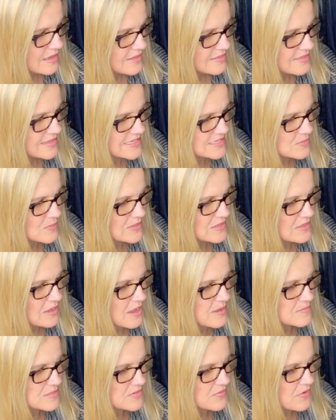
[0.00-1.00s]
This one
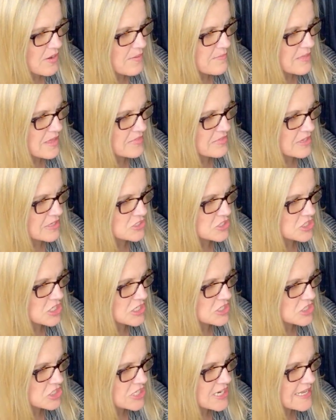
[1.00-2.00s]
comes from the
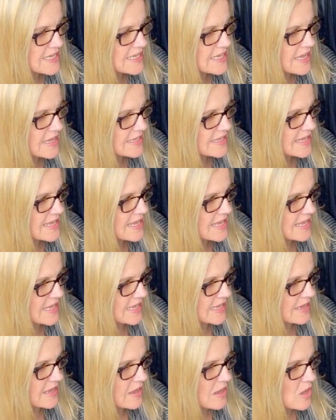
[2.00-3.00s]
Cha-Ching
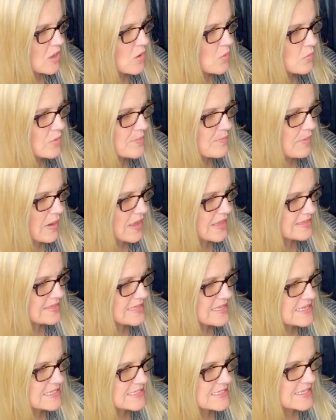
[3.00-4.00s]
King. We bought
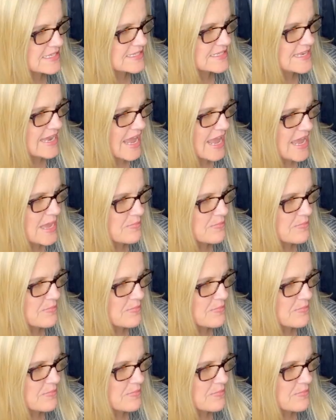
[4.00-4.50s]
these the day